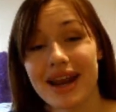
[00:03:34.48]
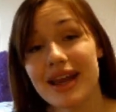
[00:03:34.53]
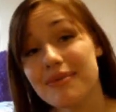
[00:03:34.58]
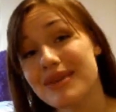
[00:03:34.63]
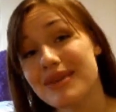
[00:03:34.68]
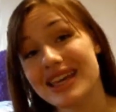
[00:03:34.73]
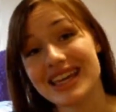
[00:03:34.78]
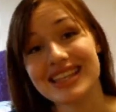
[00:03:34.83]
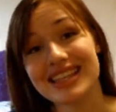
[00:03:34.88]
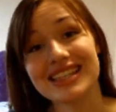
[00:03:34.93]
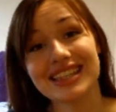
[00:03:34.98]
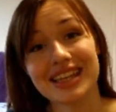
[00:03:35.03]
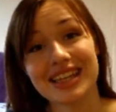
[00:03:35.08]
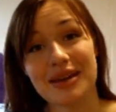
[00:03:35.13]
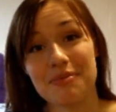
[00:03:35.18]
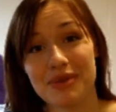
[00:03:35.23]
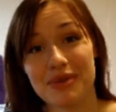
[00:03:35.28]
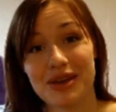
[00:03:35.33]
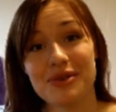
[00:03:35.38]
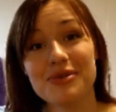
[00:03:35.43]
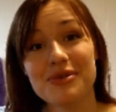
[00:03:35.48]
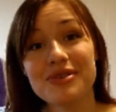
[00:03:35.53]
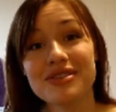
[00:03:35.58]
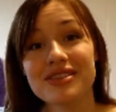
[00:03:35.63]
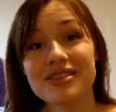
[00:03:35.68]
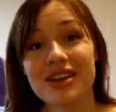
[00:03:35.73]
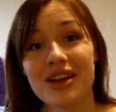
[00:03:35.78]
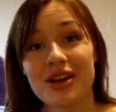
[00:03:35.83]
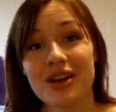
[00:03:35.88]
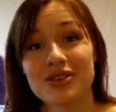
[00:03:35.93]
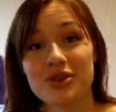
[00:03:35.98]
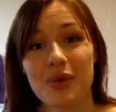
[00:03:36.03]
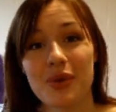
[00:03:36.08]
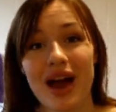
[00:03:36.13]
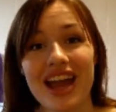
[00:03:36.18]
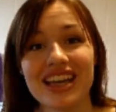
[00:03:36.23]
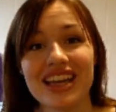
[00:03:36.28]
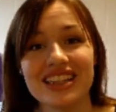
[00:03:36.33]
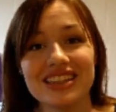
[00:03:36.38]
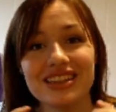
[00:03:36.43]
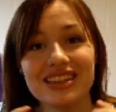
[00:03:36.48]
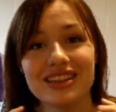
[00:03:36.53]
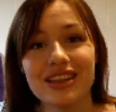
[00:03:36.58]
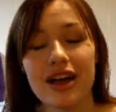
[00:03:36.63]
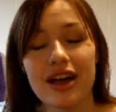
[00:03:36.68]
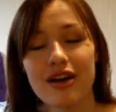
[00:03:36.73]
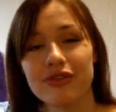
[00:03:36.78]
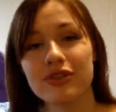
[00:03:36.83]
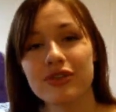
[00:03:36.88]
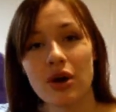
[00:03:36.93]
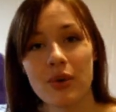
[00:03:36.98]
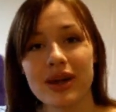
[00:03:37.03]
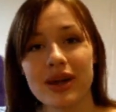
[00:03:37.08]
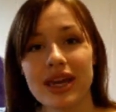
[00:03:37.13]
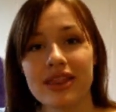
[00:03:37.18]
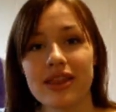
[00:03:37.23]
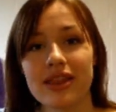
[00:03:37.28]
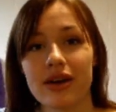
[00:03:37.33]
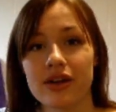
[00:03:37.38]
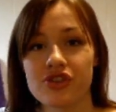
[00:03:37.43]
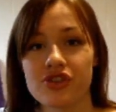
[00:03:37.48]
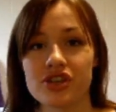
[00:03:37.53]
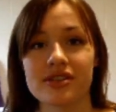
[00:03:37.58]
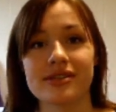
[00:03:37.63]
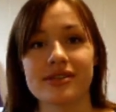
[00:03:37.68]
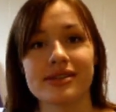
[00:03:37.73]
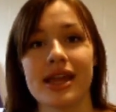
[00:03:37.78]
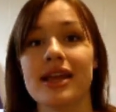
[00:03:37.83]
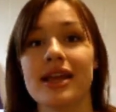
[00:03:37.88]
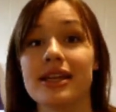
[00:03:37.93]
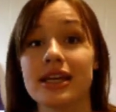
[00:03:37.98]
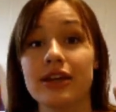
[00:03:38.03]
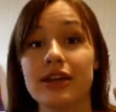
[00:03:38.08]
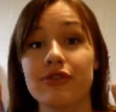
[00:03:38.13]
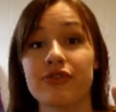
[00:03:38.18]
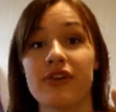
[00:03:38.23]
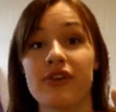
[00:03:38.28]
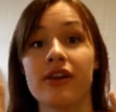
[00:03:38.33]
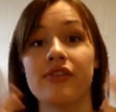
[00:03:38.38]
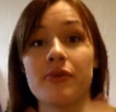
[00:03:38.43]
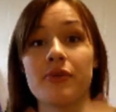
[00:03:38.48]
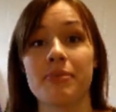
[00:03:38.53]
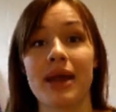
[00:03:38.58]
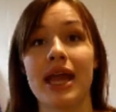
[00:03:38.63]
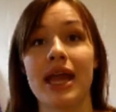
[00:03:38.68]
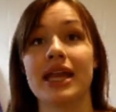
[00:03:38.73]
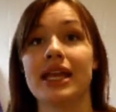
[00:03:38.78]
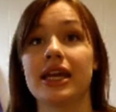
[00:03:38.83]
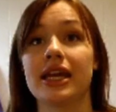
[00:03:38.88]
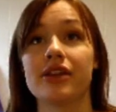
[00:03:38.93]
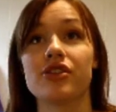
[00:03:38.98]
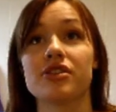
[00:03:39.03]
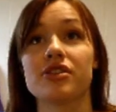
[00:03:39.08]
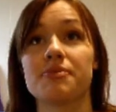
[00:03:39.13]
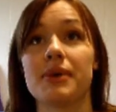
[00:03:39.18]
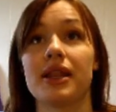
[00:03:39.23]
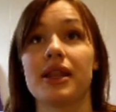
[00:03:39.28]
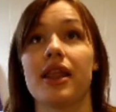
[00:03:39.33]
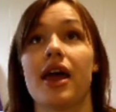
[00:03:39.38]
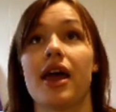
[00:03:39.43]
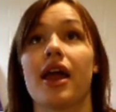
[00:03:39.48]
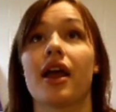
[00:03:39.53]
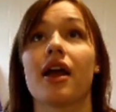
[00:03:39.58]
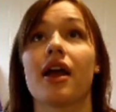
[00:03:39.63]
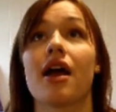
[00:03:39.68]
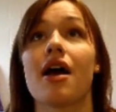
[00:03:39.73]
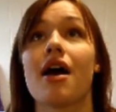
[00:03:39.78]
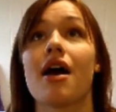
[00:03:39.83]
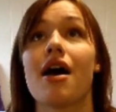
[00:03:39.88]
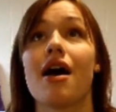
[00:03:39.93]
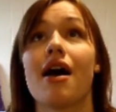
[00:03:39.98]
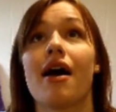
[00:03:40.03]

but I'm easily amused. So I love going in there and just standing in front of a painting and just being like,